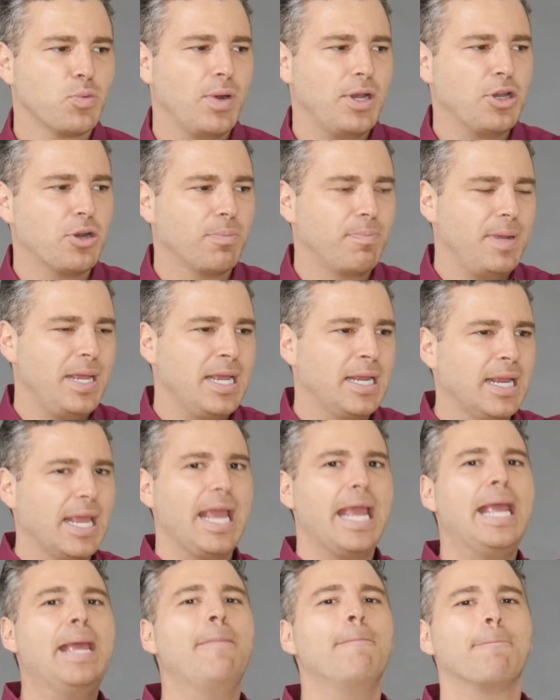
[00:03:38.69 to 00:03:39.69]
when you're being
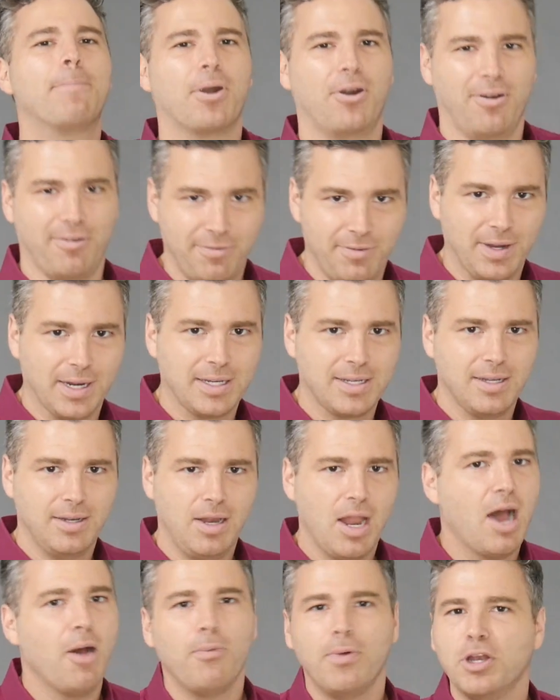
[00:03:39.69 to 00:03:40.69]
imperfect,
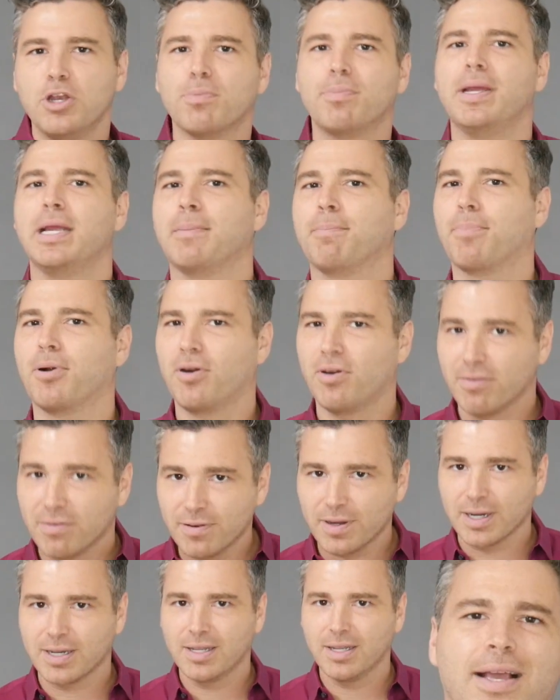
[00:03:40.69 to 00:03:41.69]
not when you're being
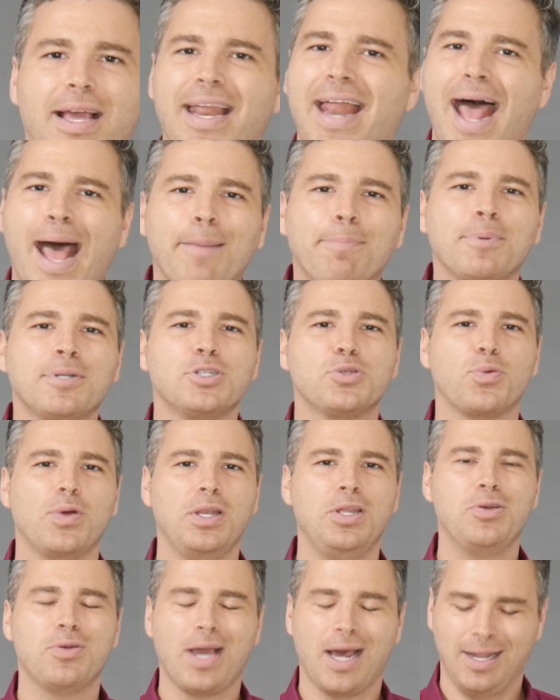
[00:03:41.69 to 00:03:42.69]
perfect. It happens
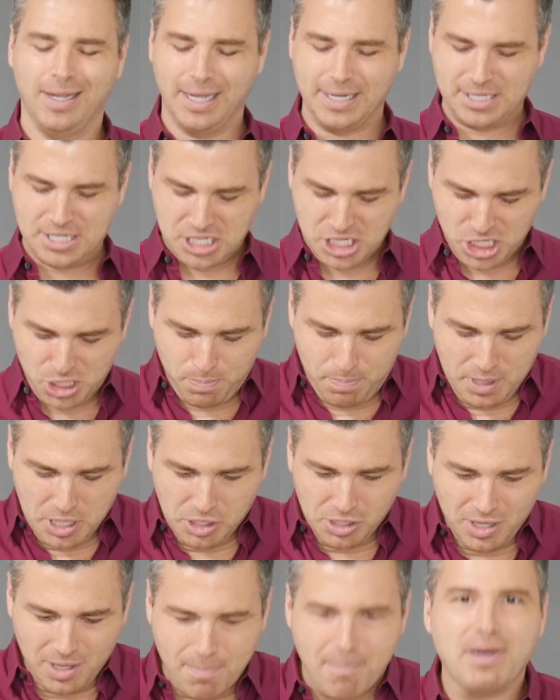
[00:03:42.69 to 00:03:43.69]
when you kind of like
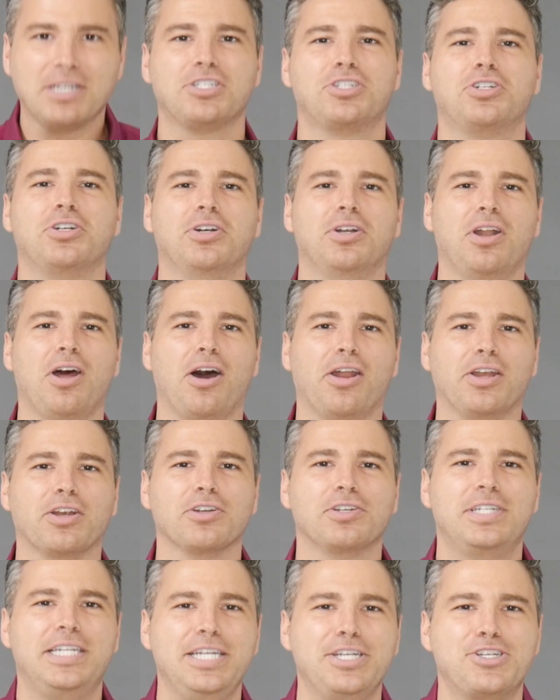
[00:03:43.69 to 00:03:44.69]
spill the mustard on
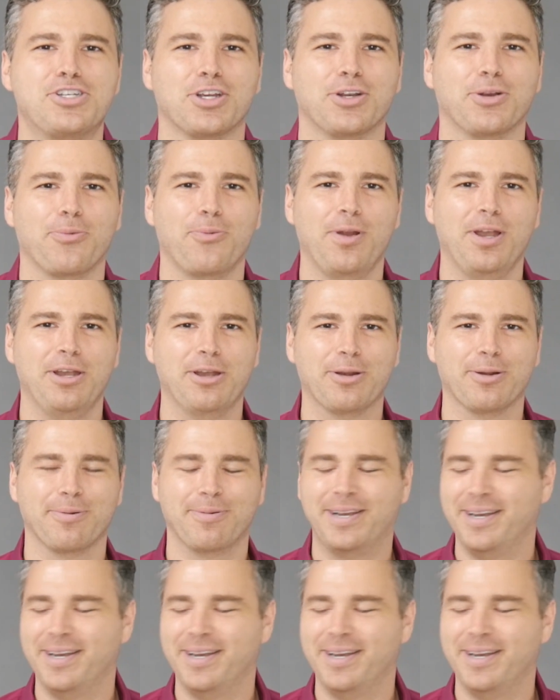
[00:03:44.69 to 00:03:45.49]
your t shirt when you're